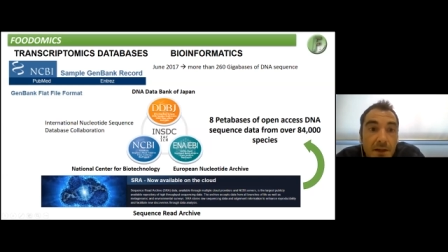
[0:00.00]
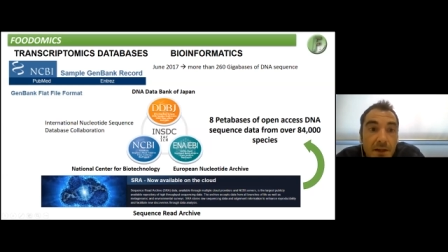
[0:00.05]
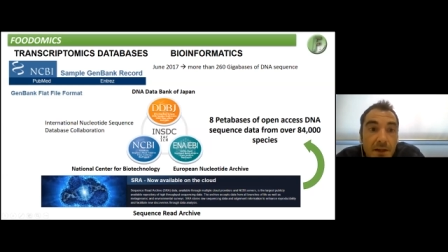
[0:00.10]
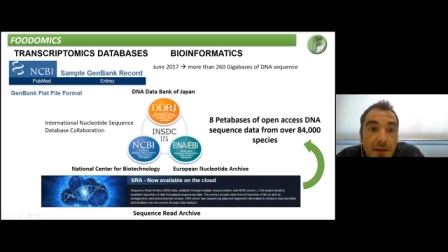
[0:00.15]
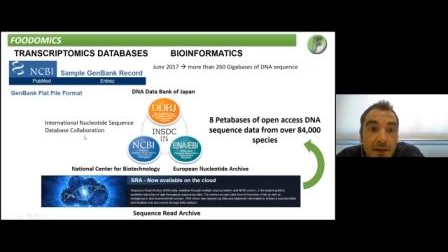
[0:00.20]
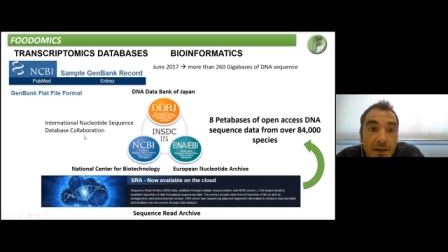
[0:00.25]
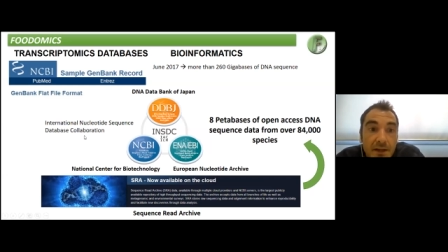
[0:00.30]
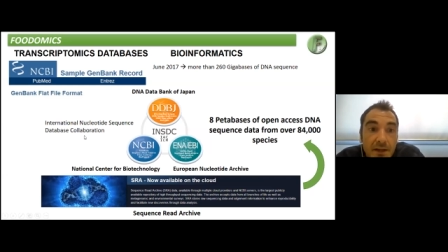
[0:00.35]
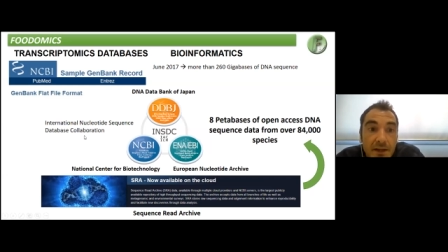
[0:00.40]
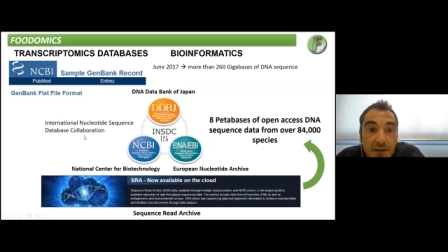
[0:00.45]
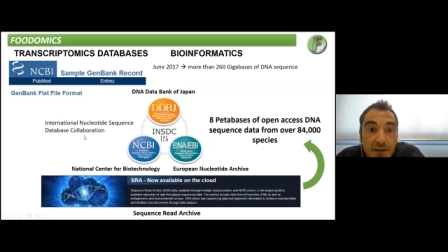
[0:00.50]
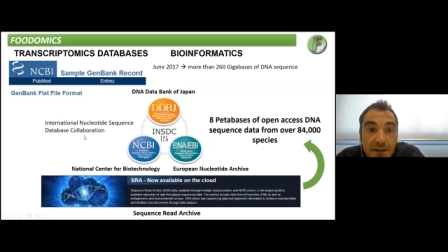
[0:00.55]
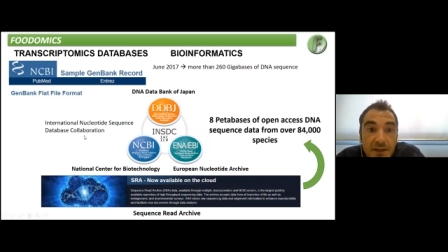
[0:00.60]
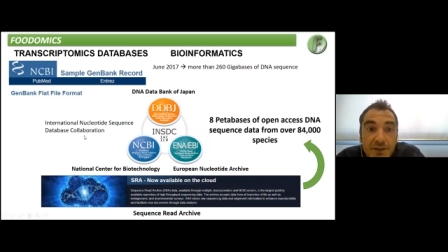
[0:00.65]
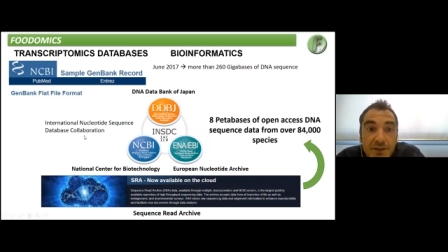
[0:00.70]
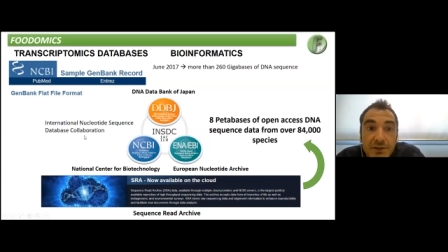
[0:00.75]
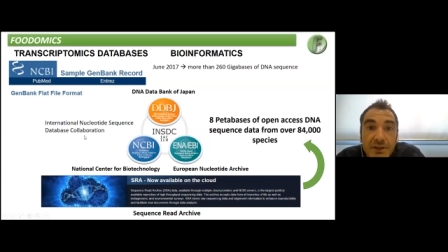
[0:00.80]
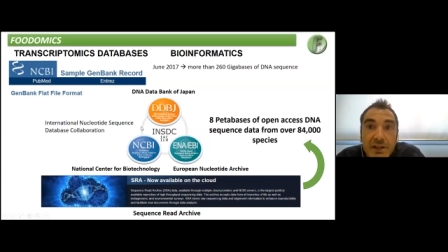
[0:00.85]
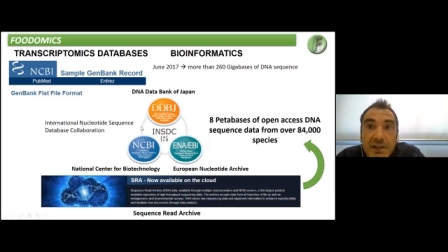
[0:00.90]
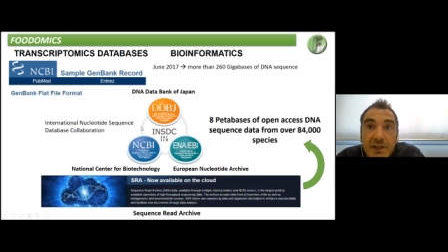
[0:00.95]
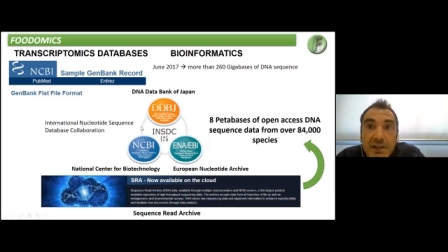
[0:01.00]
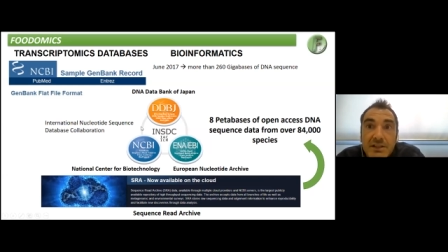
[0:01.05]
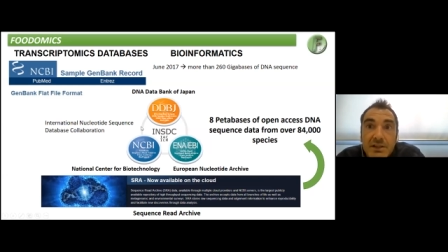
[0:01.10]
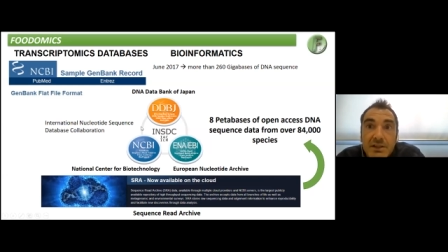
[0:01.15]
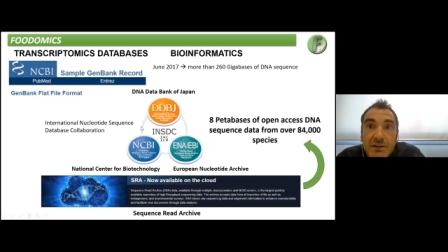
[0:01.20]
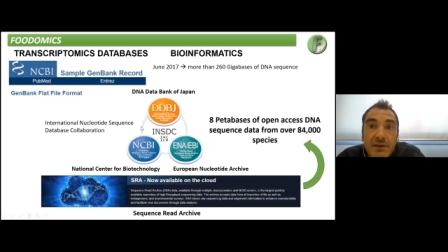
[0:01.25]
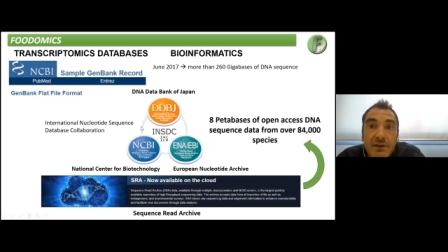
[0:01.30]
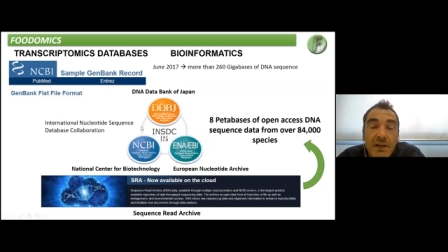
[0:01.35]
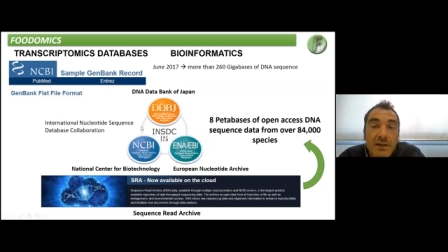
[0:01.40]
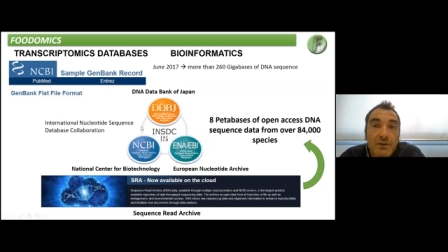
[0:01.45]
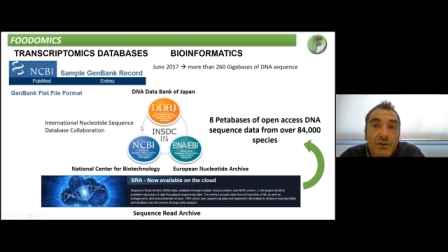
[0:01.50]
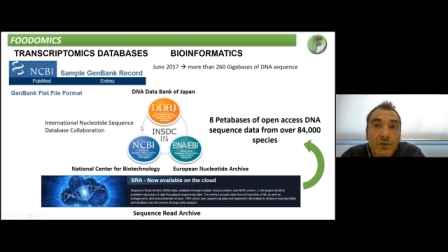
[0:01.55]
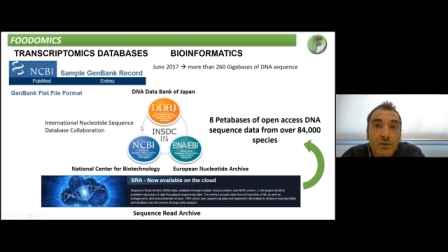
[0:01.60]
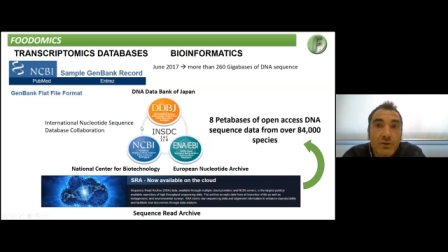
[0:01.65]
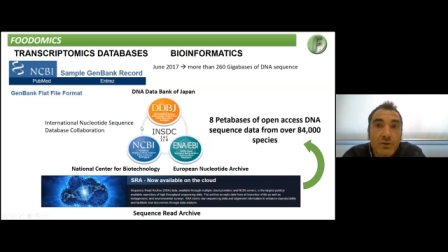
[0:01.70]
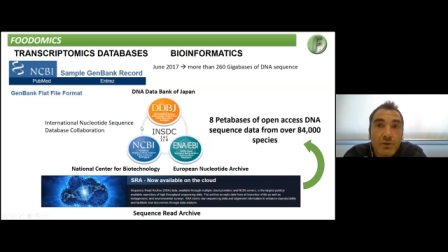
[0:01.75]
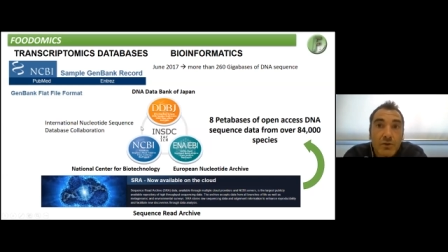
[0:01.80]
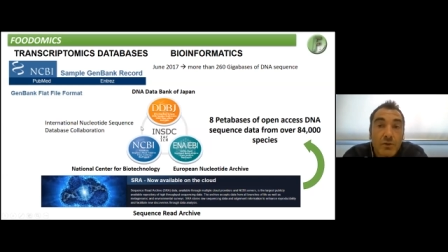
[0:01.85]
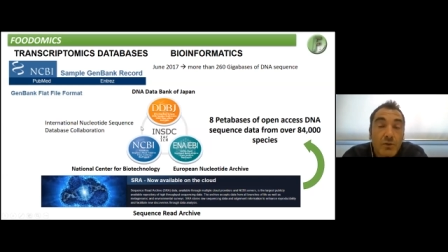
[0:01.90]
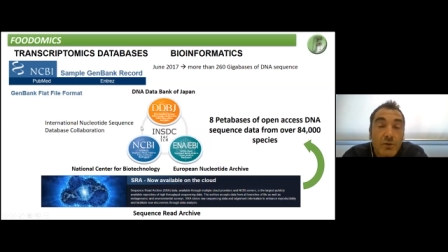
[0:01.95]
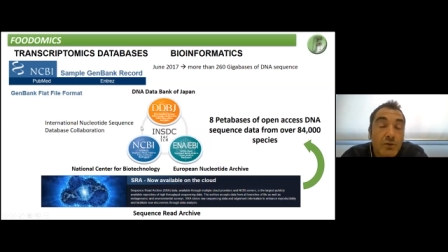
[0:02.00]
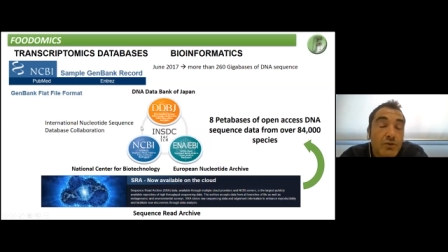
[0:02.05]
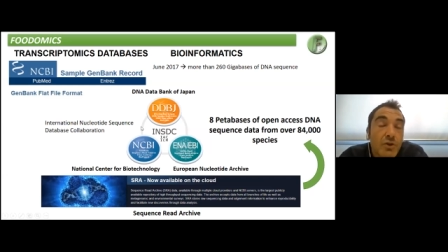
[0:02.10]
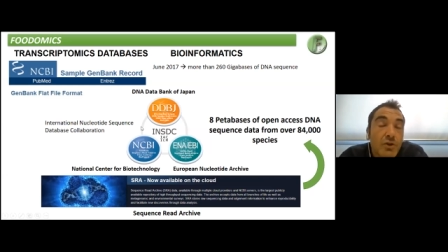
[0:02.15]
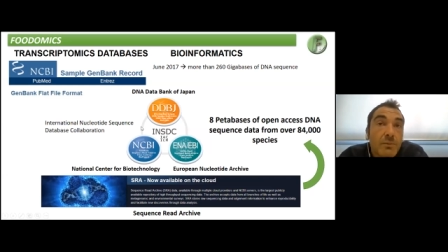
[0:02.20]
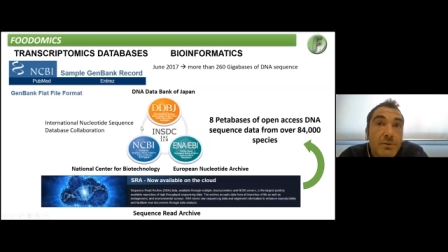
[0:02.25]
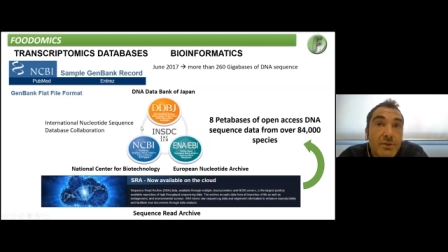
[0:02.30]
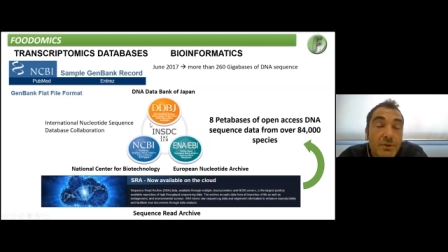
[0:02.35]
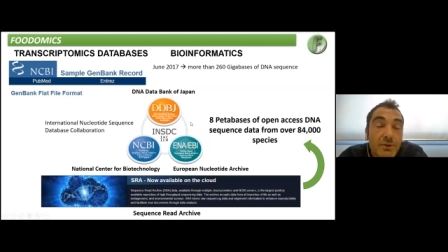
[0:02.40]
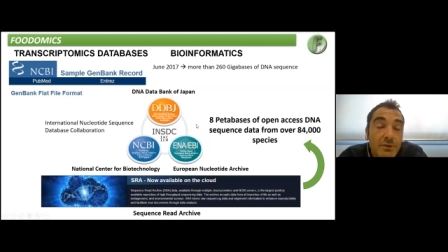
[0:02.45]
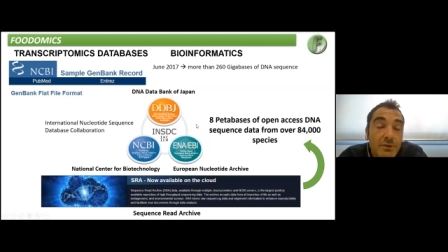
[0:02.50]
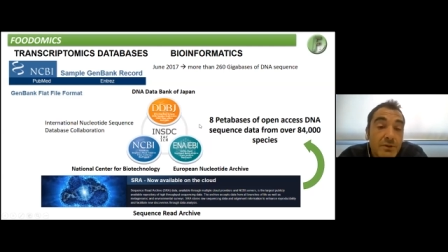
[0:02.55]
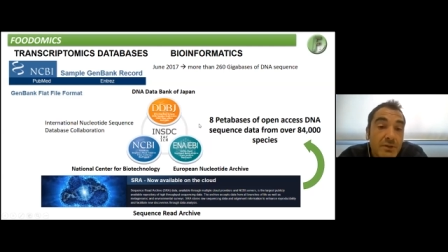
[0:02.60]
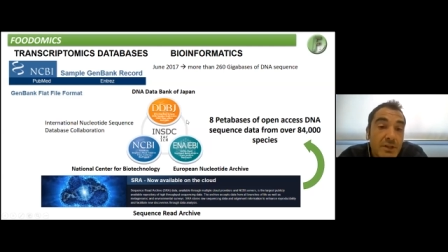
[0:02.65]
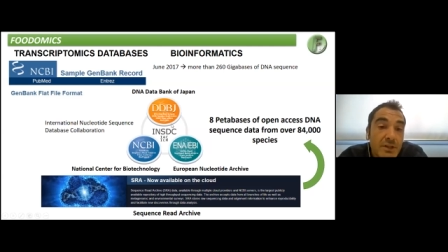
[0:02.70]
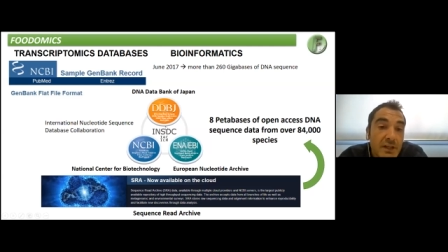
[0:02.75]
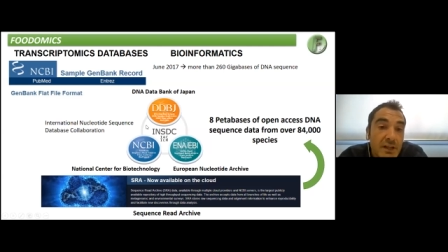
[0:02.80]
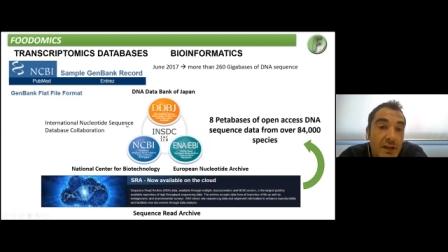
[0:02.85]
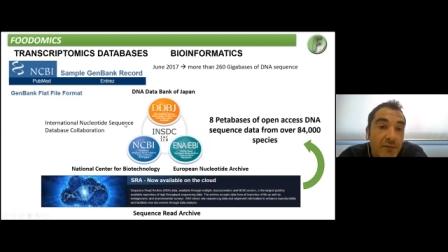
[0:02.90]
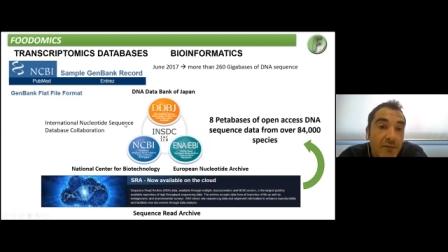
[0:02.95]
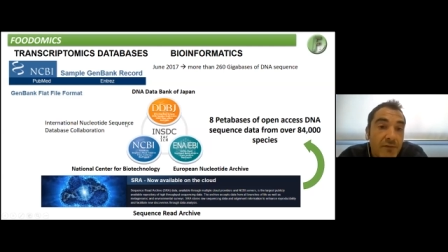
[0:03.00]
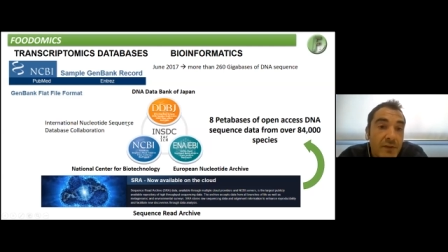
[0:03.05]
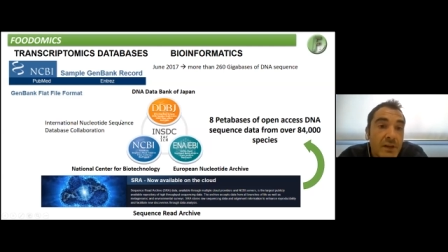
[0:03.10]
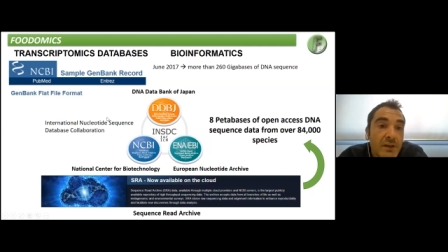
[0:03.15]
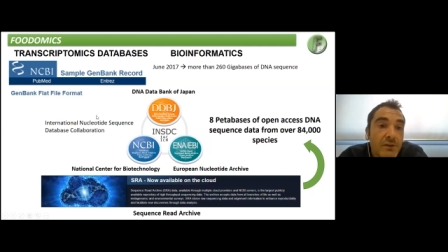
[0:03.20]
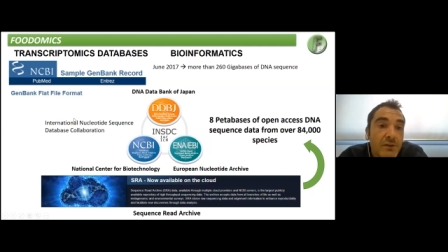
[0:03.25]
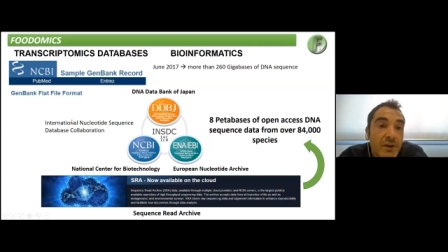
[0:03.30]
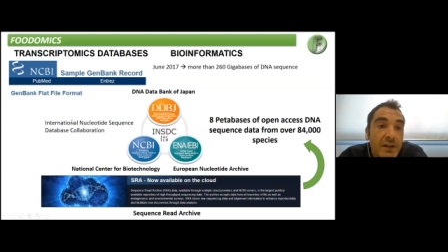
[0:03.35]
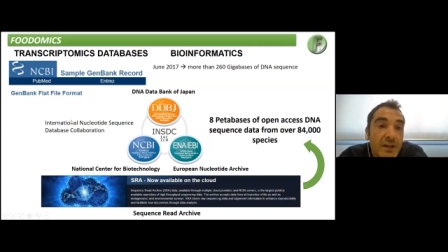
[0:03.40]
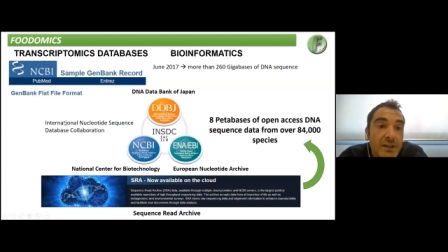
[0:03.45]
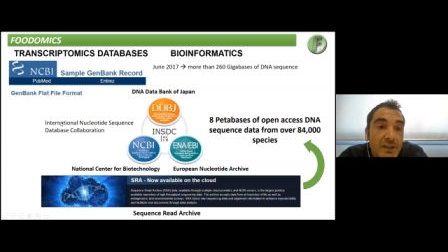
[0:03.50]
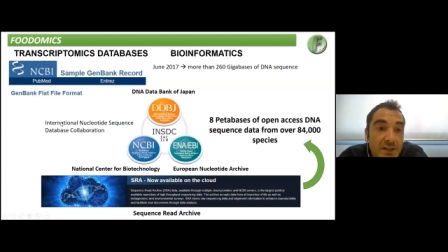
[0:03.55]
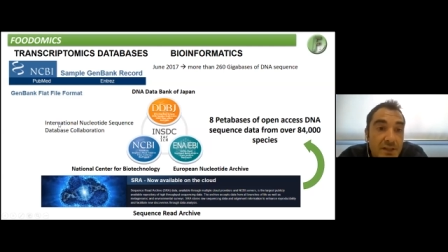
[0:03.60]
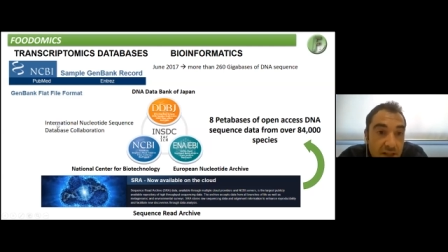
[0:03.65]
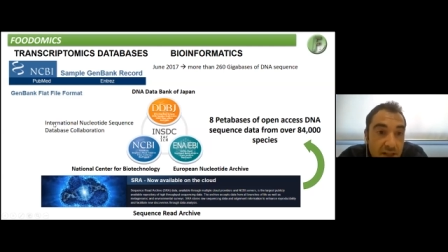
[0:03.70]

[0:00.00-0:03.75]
Uh, in addition, there are several consortiums that have been created,